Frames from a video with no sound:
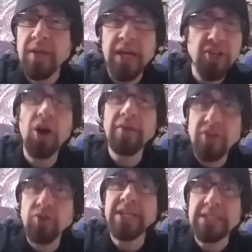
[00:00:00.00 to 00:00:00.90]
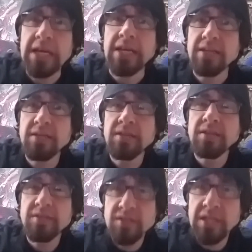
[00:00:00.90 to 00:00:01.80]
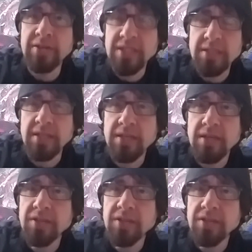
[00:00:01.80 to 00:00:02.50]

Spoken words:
And y'all have a great day. Seriously.